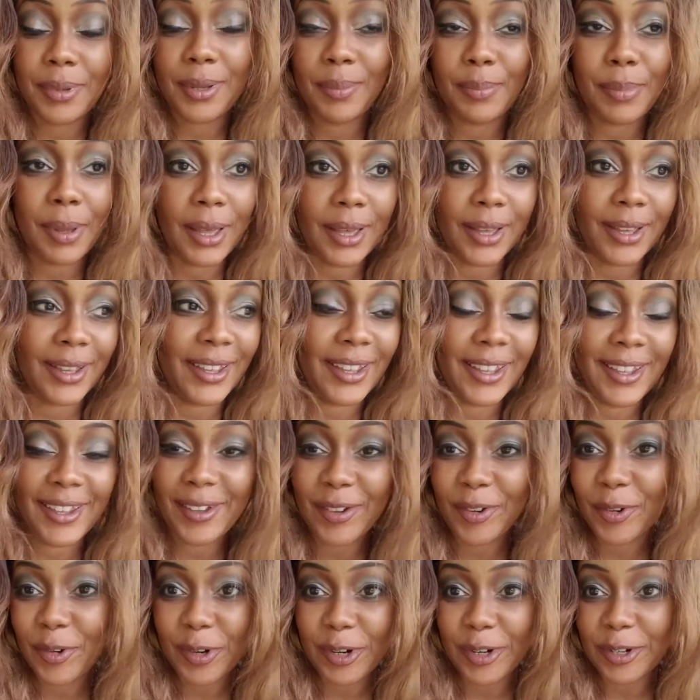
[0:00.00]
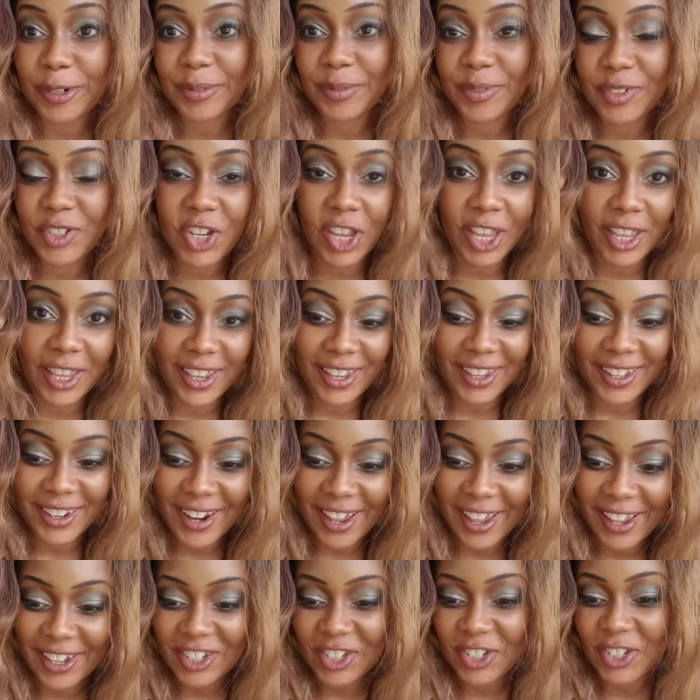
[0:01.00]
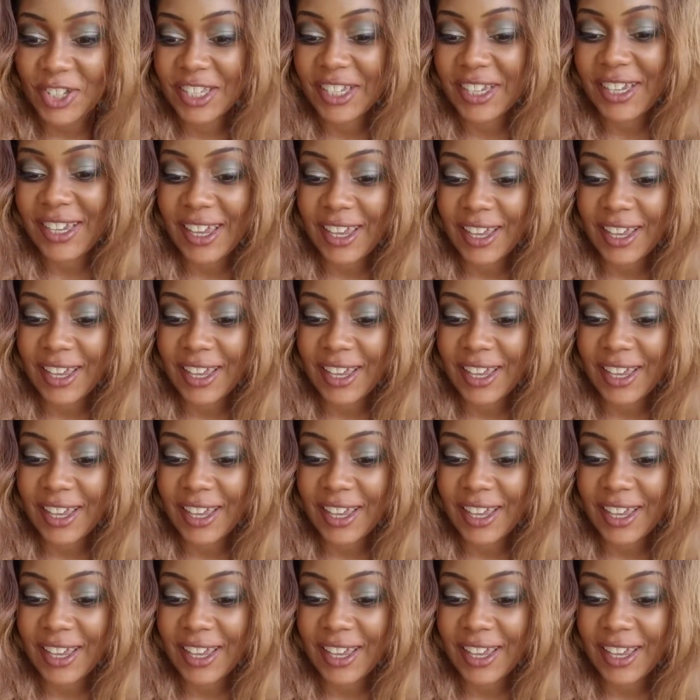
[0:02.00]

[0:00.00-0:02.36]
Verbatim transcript: by or check in actually